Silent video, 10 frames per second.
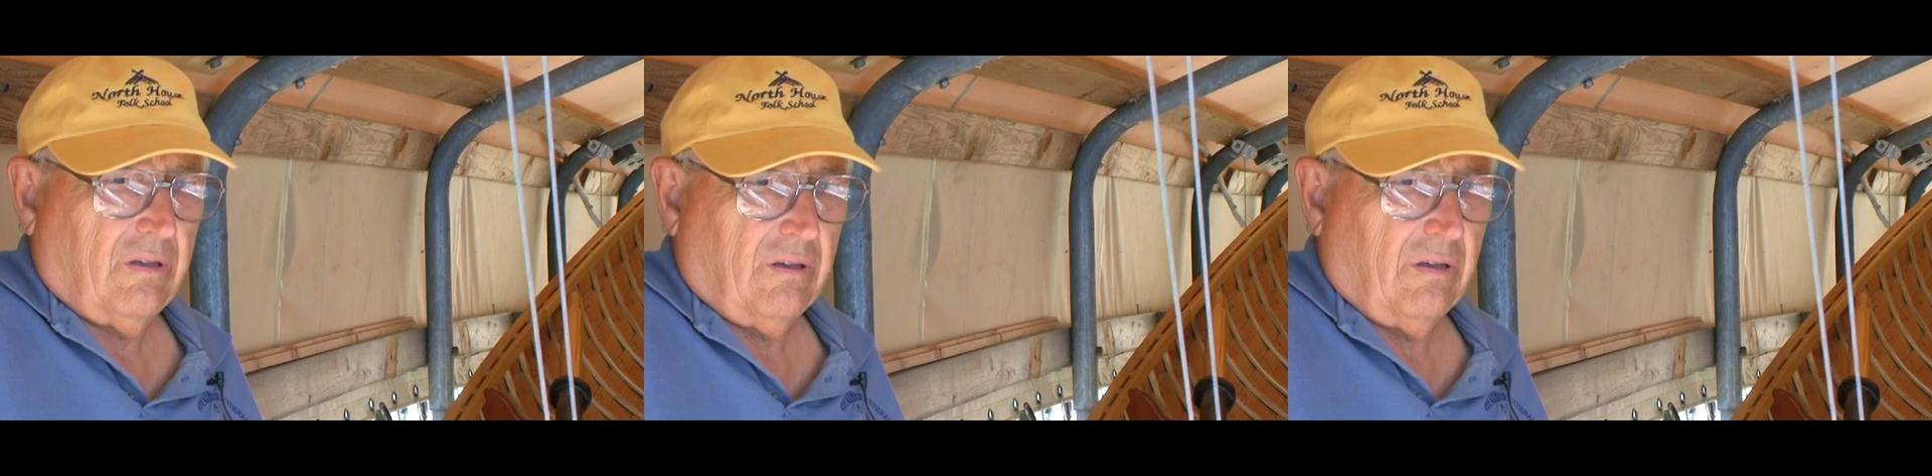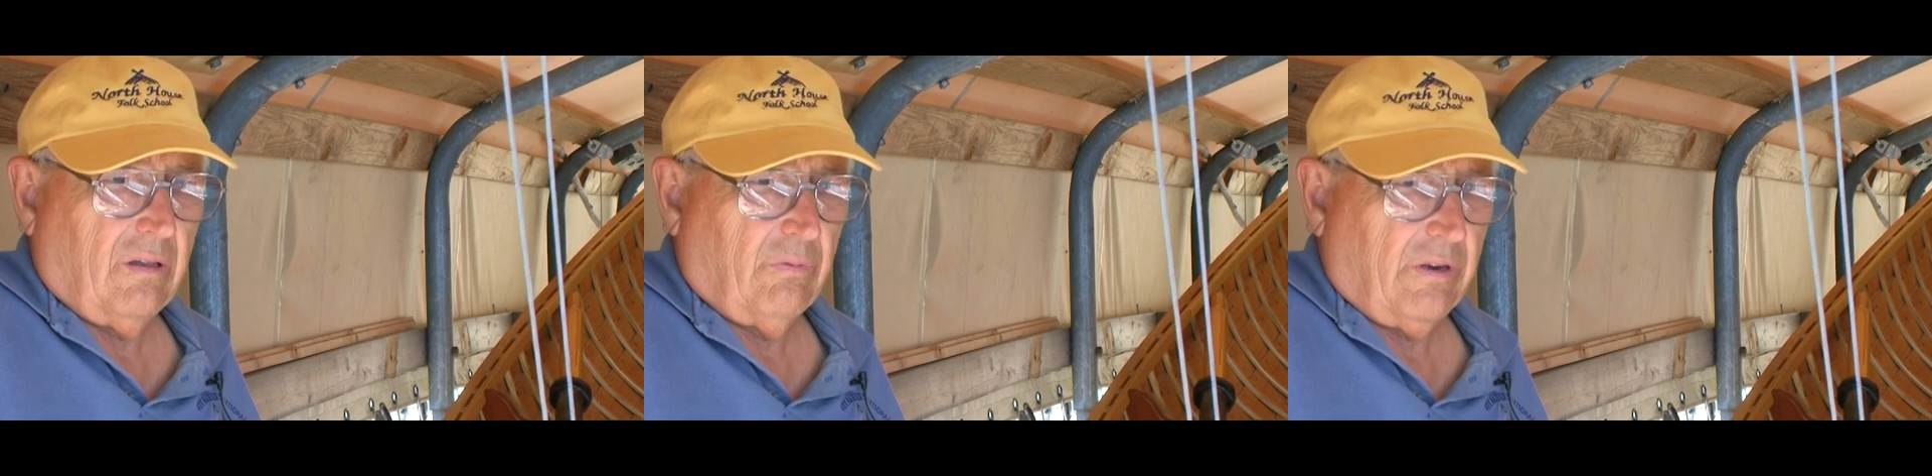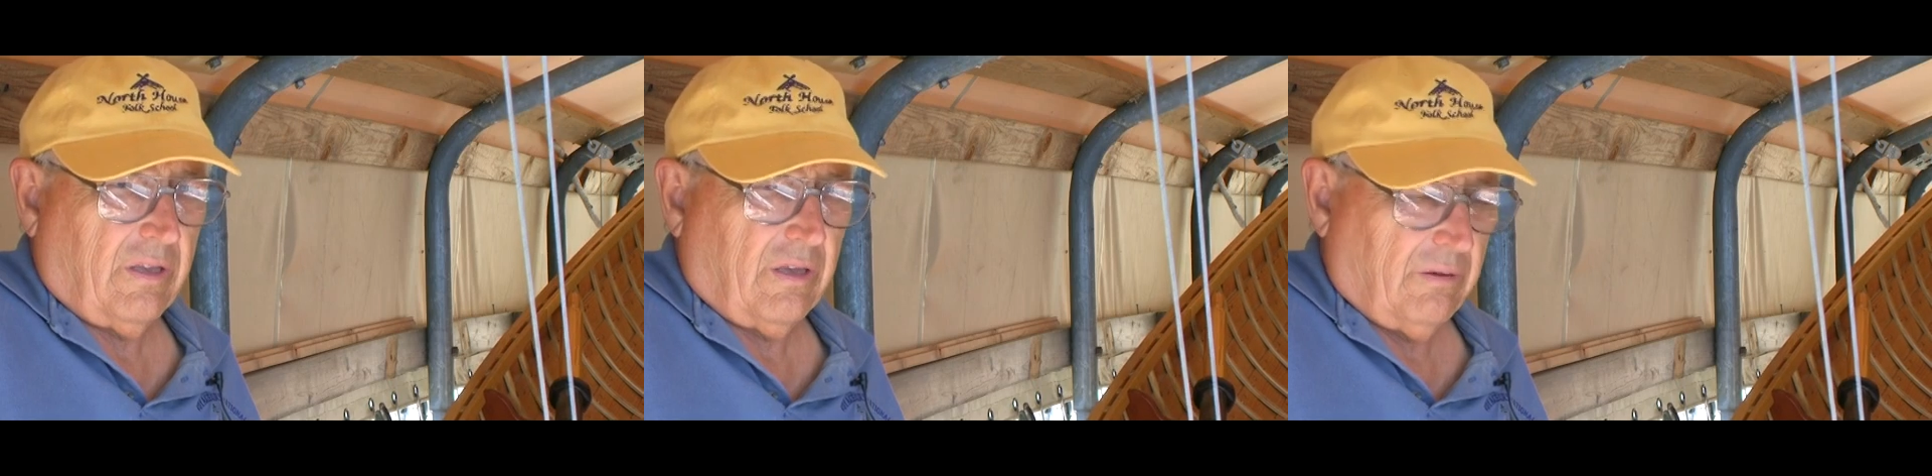uh, all the
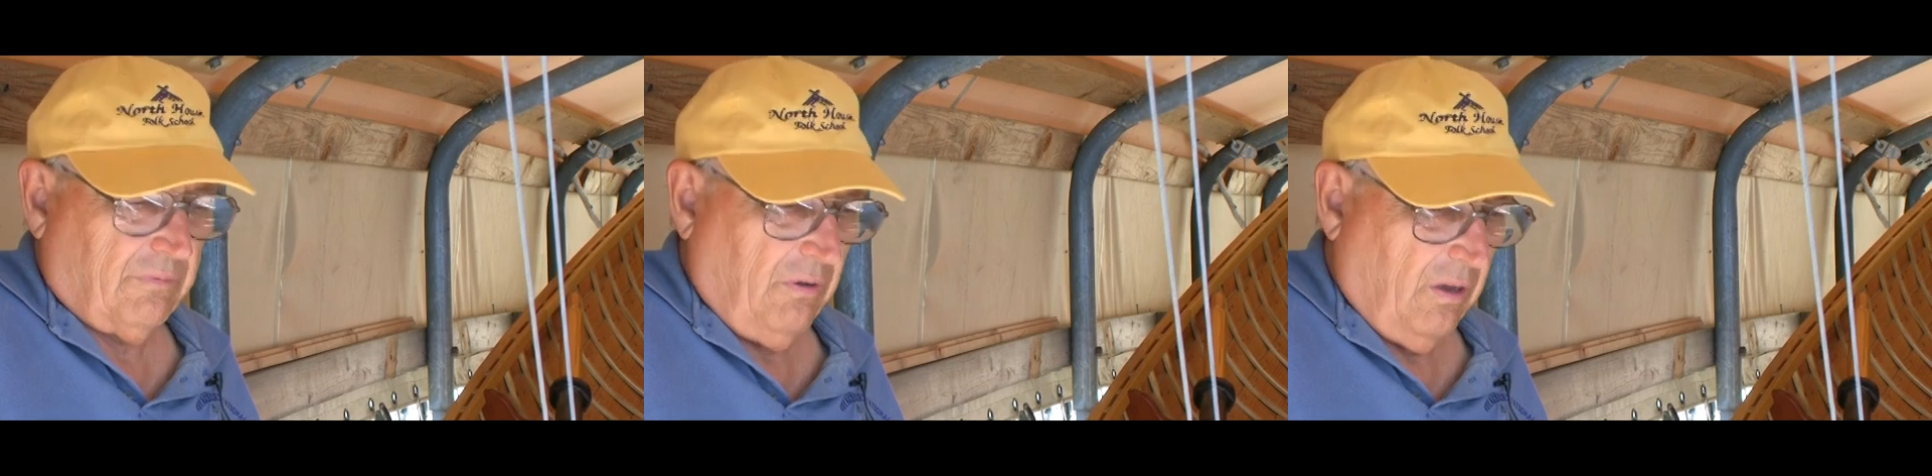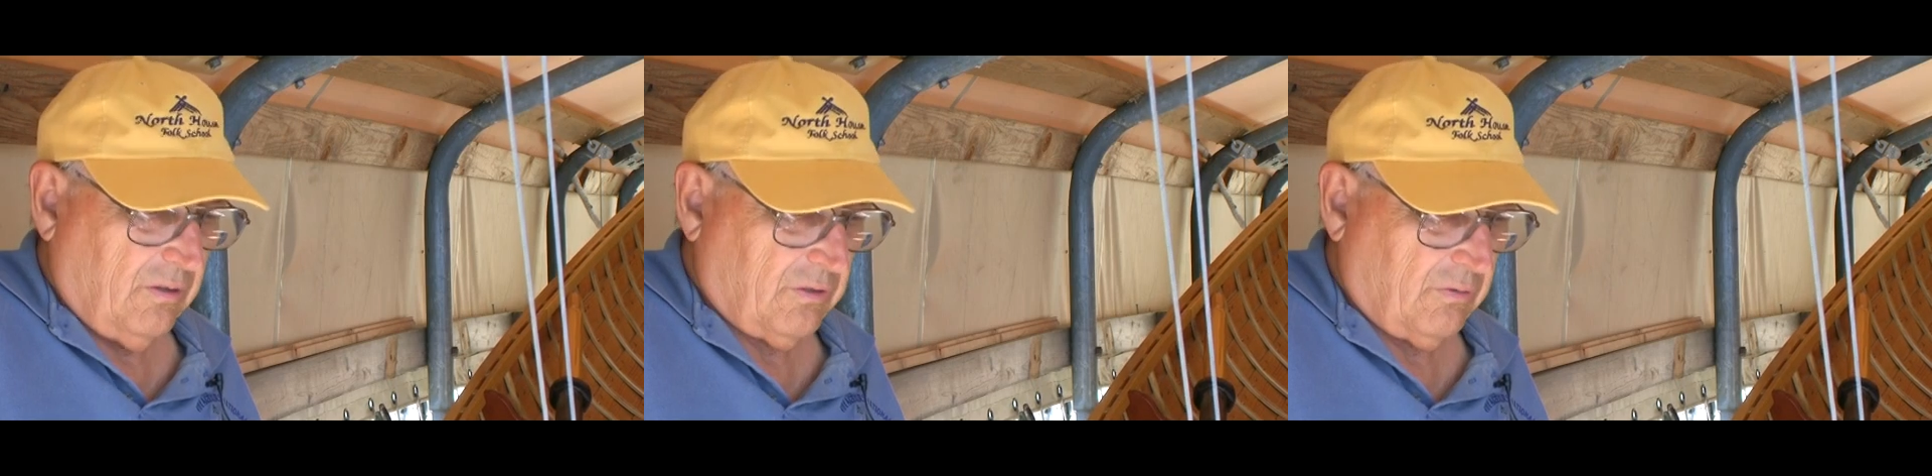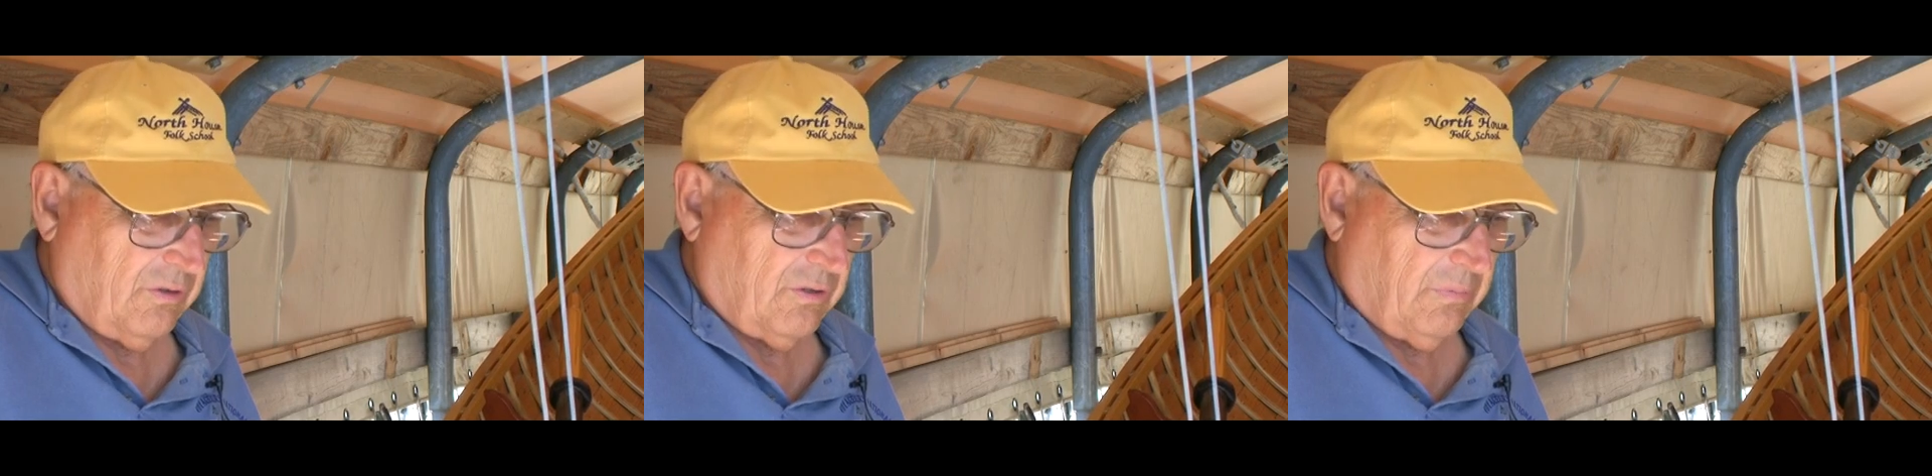way to Kettle Falls
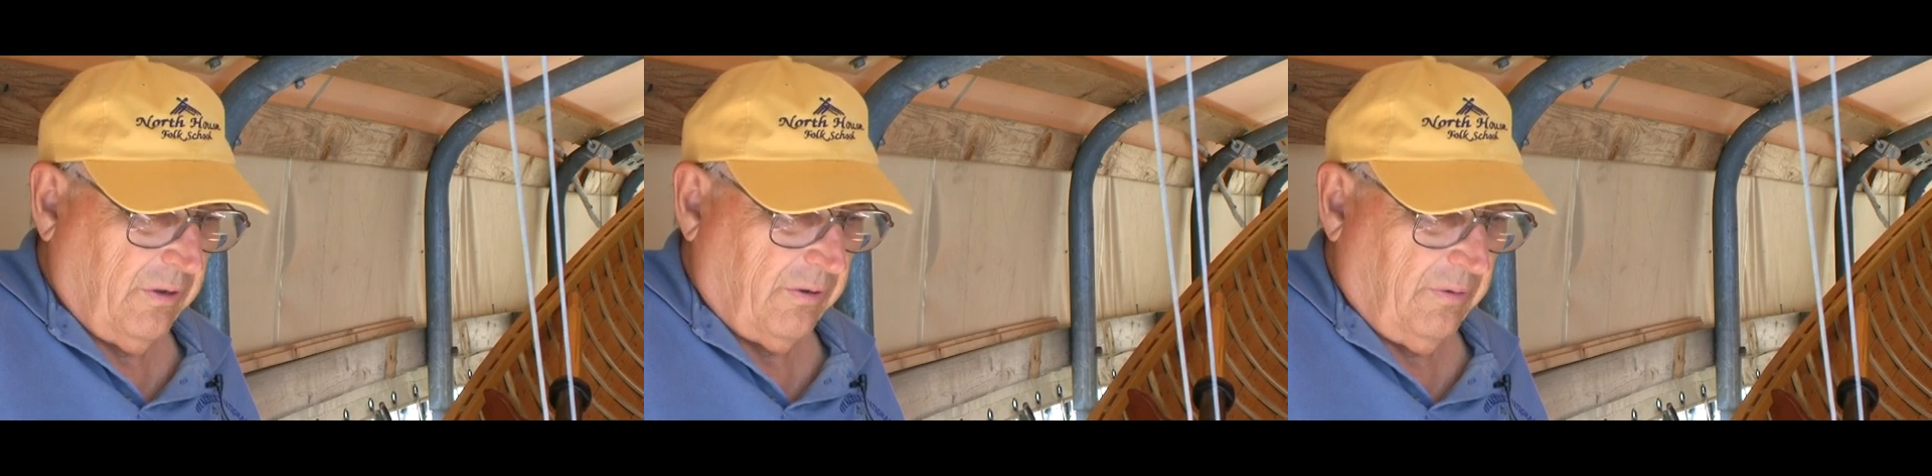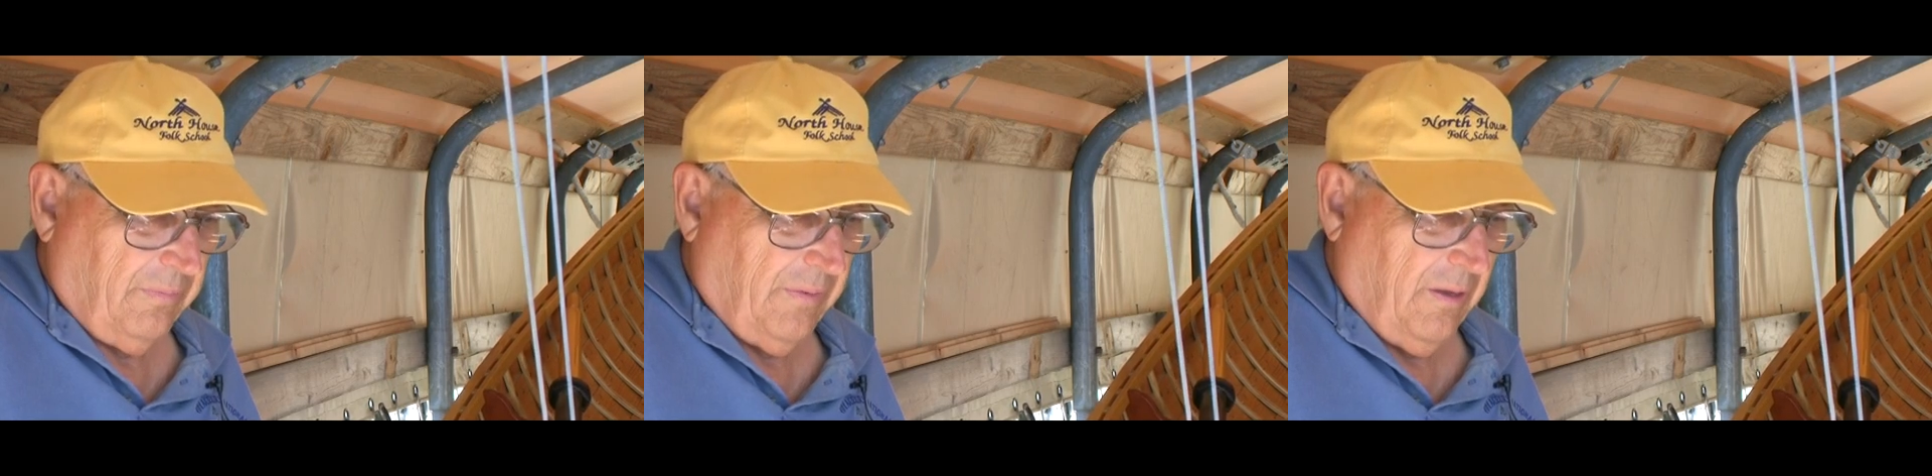with his brother.